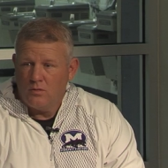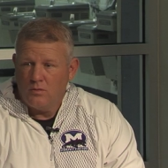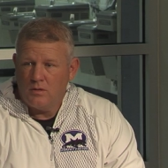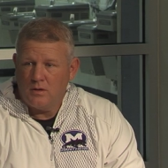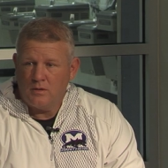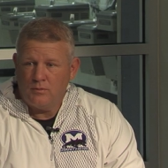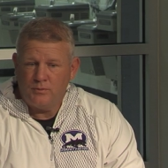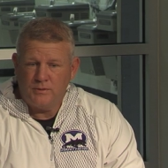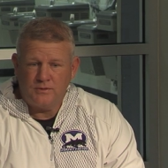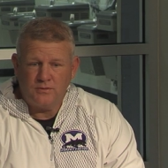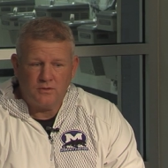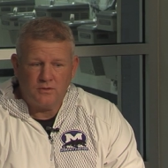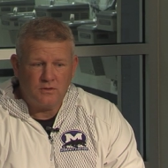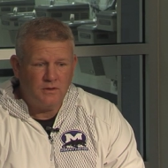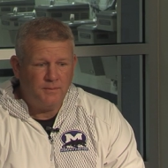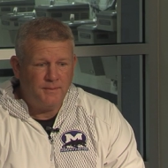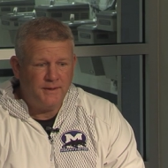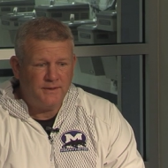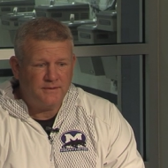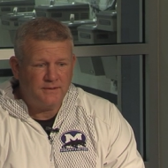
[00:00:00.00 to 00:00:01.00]
Well, we took a
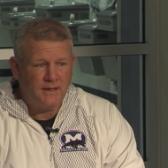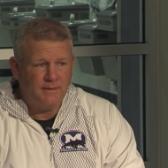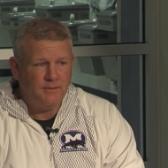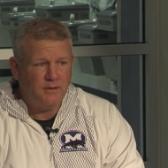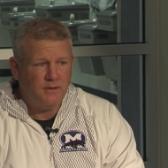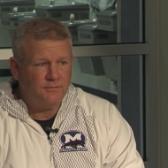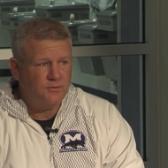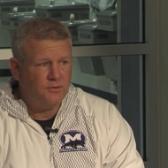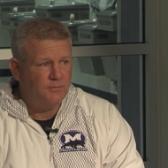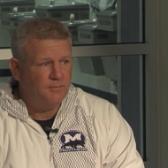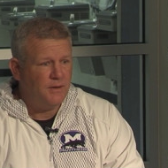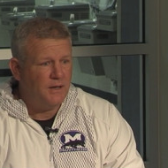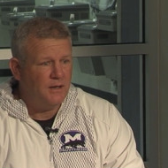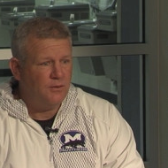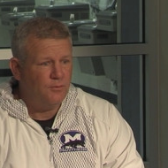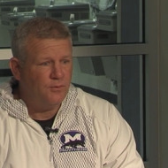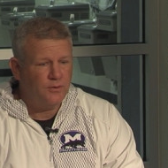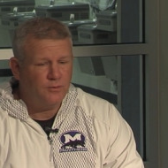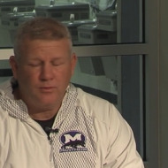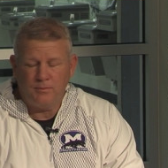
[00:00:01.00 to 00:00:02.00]
little bit of time off during
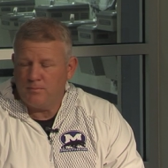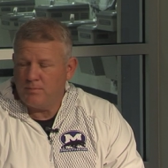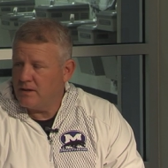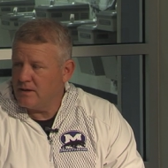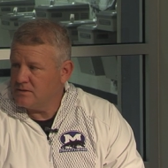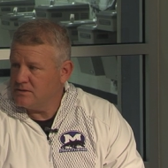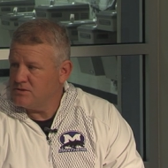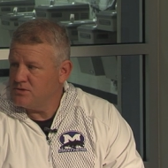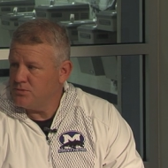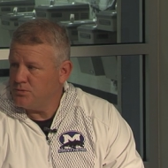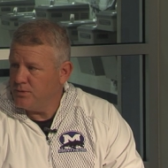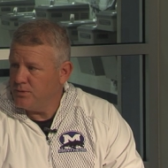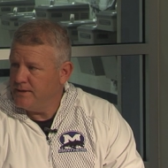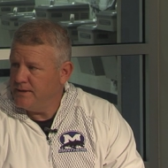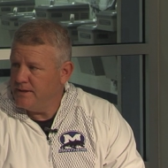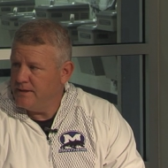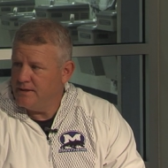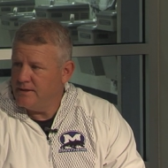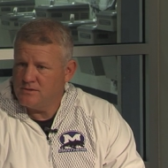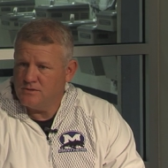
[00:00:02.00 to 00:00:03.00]
bye week. We practiced 3
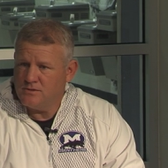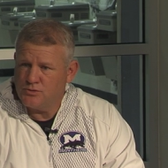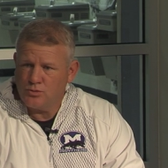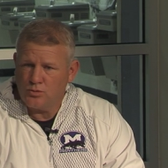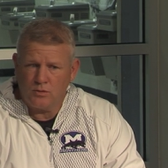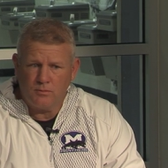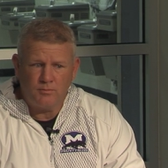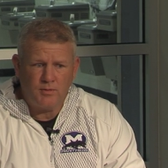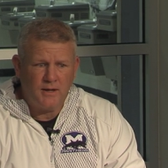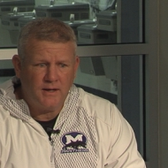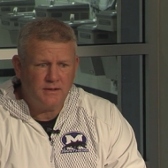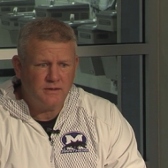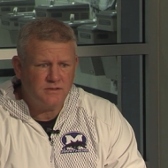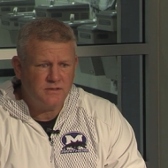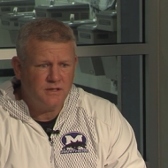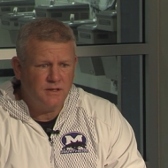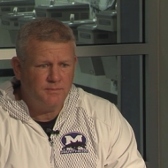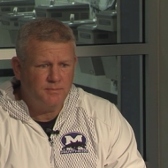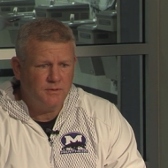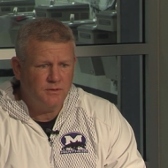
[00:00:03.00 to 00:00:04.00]
days and shortened
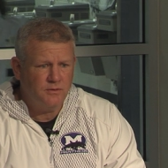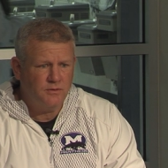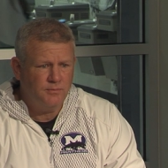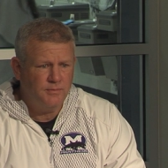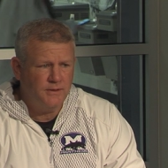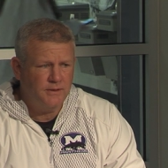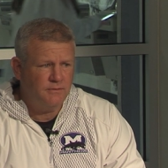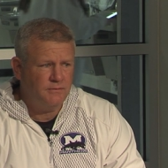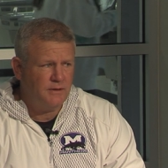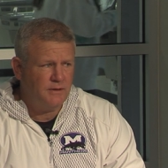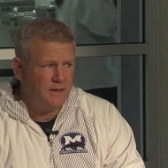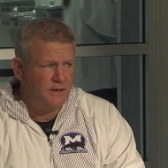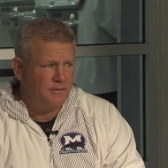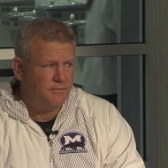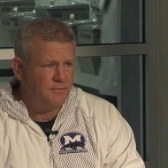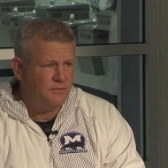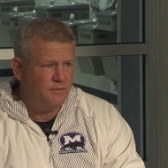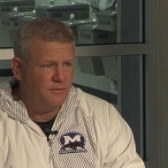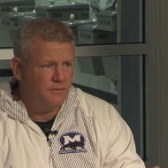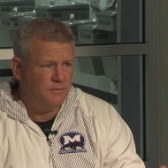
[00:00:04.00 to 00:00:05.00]
practice up a little bit right
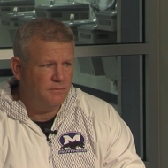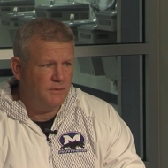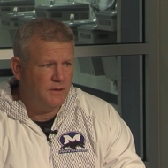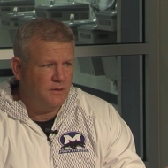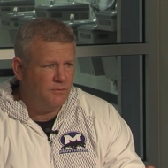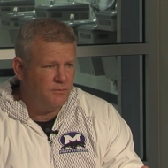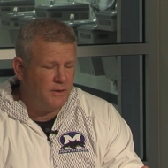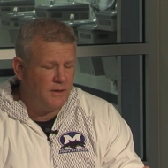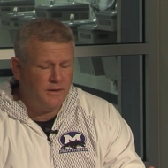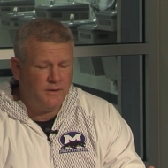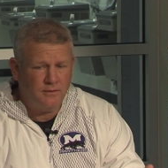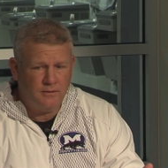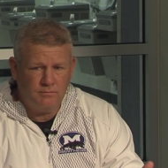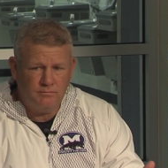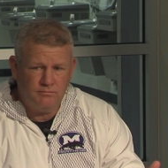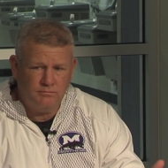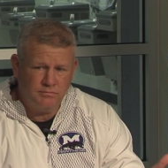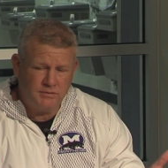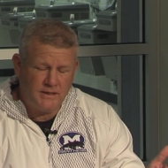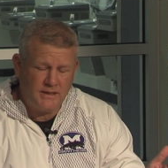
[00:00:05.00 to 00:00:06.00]
after the
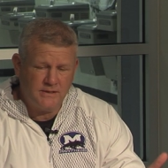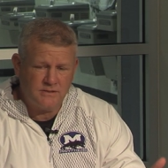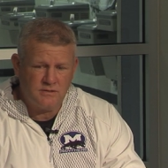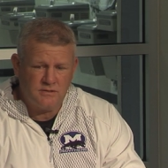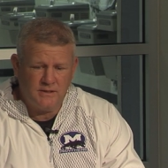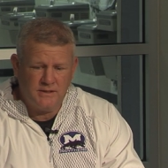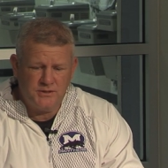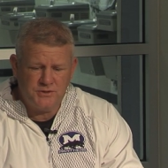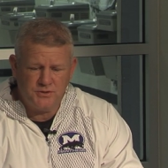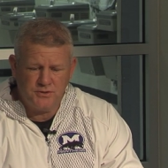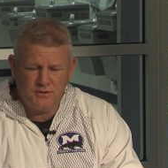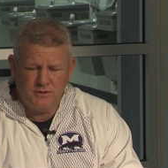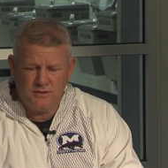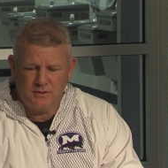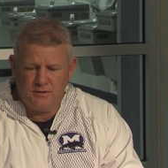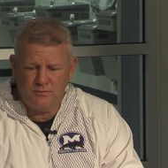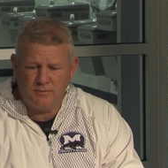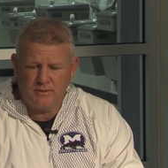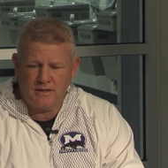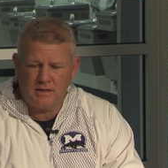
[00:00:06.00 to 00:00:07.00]
Rider cancellation,
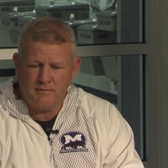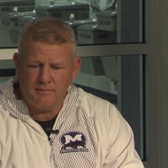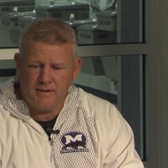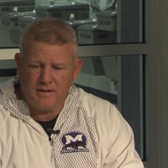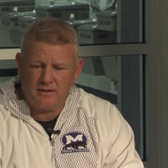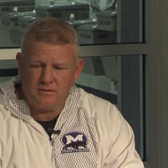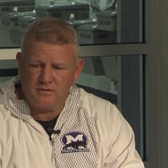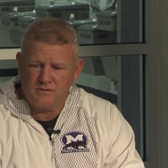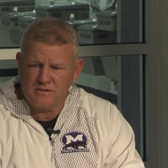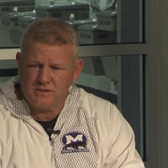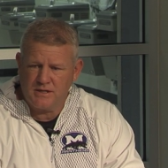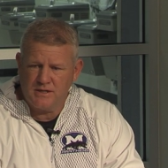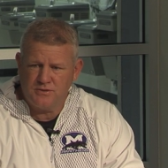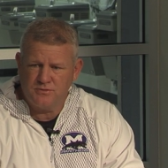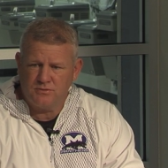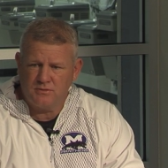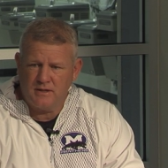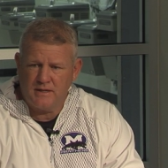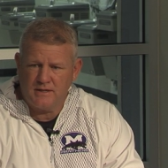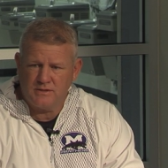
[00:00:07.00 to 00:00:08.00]
and then we got back on
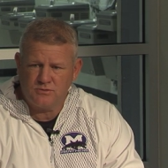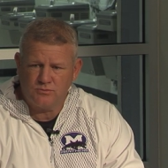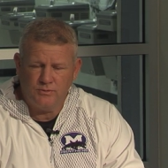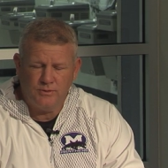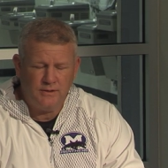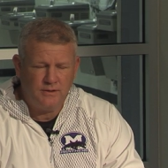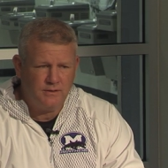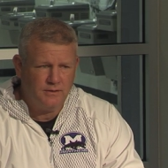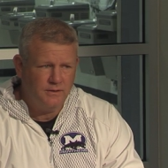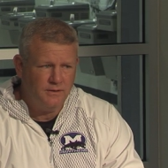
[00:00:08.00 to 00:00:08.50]
schedule last week.